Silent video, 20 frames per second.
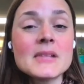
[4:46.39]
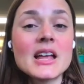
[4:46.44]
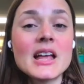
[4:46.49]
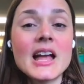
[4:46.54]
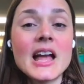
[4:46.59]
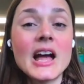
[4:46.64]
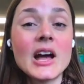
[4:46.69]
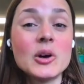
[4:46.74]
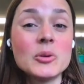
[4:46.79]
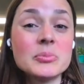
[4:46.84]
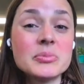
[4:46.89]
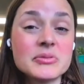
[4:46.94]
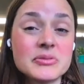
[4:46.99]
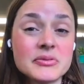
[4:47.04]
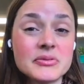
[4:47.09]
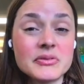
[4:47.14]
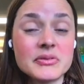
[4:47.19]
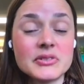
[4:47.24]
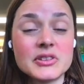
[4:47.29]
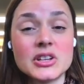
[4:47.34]
help
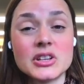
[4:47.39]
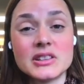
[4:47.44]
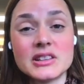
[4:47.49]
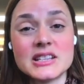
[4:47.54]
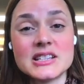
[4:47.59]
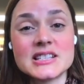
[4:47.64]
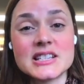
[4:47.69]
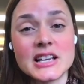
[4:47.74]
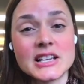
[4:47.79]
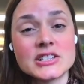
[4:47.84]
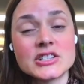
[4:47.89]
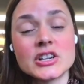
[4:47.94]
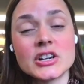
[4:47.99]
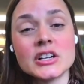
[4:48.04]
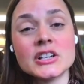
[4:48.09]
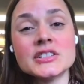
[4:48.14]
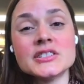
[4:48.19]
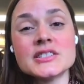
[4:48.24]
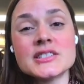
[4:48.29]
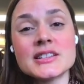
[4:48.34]
these
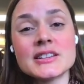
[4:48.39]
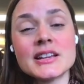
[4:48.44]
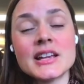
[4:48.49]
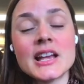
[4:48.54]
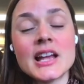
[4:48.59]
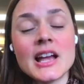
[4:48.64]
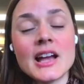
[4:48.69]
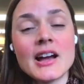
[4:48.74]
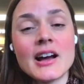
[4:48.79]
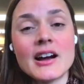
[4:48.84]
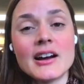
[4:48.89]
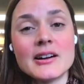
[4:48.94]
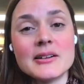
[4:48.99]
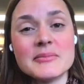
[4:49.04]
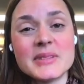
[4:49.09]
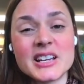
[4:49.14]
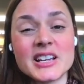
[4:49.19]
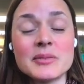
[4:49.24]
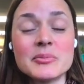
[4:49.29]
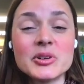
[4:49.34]
interns,
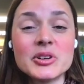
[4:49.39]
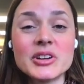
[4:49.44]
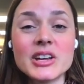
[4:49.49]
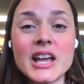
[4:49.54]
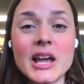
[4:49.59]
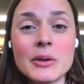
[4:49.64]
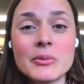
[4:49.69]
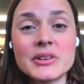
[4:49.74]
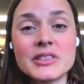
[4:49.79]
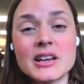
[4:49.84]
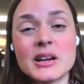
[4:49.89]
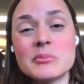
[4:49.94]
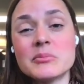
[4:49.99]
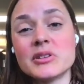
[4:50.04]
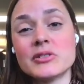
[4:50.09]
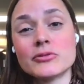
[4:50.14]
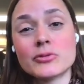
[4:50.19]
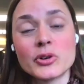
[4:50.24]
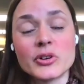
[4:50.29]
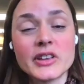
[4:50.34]
and communicate with them
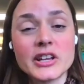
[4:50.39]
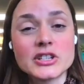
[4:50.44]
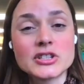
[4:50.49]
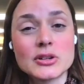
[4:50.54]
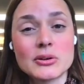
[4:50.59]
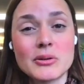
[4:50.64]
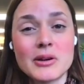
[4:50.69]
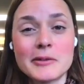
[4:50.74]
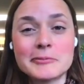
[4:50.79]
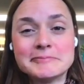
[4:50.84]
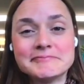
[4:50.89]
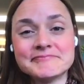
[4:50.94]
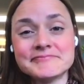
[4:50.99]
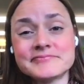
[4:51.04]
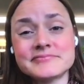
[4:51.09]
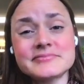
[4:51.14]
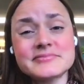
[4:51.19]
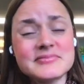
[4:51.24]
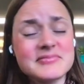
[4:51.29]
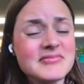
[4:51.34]
before they show up.
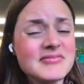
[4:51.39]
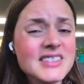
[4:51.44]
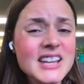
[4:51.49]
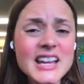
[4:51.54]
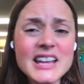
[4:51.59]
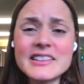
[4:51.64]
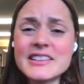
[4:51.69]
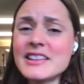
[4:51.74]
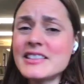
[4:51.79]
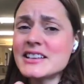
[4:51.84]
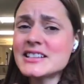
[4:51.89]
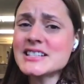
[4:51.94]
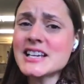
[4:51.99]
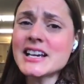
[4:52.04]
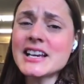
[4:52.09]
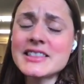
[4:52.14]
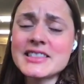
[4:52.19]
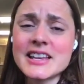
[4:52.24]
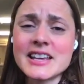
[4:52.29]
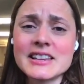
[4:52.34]
And then the
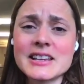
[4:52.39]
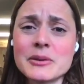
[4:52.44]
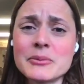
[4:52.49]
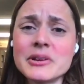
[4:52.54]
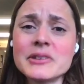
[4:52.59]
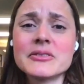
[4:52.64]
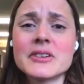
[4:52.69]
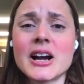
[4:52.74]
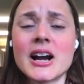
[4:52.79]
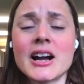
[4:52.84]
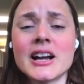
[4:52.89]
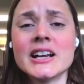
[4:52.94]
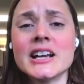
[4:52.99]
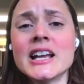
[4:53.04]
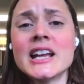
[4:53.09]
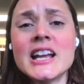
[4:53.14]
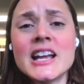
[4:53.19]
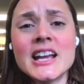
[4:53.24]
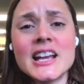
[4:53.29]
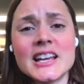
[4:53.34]
second thing that we've got
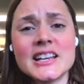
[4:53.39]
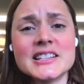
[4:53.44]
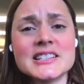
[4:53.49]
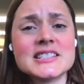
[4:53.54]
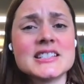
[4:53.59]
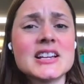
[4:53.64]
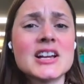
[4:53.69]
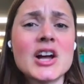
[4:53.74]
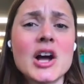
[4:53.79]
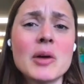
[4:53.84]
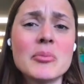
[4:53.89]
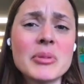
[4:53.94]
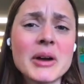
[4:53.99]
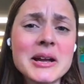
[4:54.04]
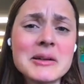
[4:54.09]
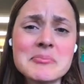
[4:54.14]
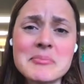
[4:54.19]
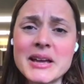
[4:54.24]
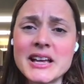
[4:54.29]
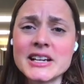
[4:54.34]
is a
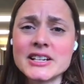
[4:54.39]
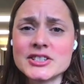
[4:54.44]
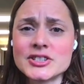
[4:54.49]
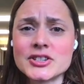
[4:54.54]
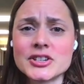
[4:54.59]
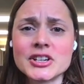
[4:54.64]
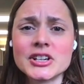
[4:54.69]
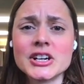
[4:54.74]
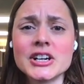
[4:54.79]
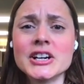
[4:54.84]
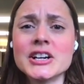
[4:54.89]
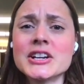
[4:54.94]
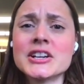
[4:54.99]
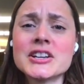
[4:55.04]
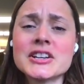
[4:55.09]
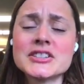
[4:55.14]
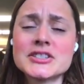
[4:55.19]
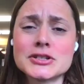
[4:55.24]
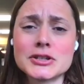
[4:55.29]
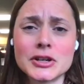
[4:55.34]
Bright Manager
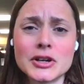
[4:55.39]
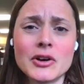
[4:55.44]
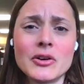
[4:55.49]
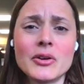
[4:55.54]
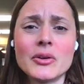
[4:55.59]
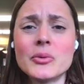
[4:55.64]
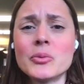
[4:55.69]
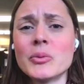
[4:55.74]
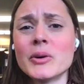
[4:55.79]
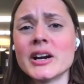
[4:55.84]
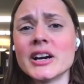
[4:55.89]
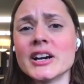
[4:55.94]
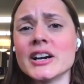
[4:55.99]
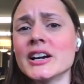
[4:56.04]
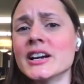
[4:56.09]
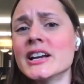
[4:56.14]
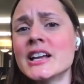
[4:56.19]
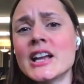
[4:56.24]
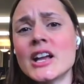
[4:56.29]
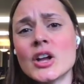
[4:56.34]
circle
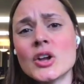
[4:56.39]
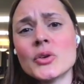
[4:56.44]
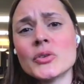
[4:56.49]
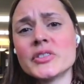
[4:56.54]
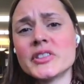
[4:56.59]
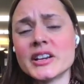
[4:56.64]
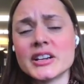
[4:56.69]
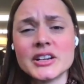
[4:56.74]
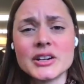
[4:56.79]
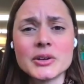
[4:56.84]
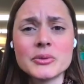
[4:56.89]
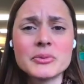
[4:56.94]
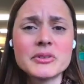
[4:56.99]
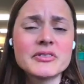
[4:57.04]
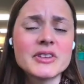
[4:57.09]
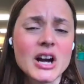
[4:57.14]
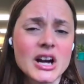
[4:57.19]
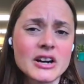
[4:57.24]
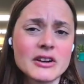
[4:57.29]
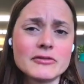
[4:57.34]
where we've
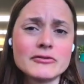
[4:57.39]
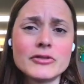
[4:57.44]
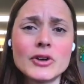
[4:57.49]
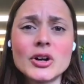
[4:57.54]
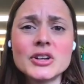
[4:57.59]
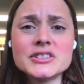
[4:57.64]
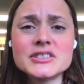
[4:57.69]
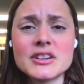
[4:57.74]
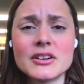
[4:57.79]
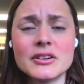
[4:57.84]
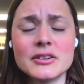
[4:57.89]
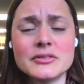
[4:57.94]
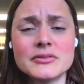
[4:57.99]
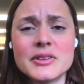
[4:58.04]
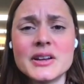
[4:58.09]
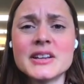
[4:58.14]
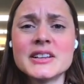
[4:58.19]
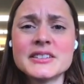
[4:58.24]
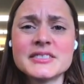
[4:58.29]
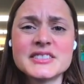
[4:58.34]
got a vault of
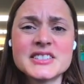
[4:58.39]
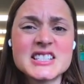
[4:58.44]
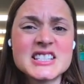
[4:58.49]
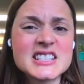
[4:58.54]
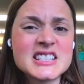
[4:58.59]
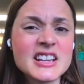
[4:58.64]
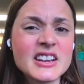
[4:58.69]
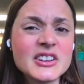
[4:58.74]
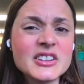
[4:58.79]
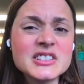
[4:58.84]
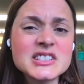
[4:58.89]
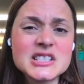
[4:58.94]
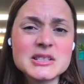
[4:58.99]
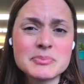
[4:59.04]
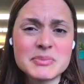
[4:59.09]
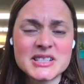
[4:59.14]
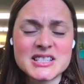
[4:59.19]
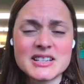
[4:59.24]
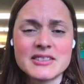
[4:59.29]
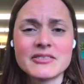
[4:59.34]
skill
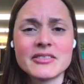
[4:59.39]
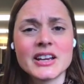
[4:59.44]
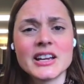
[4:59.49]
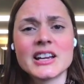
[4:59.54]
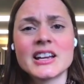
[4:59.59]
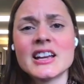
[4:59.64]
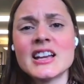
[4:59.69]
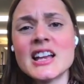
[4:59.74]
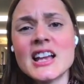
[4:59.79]
specific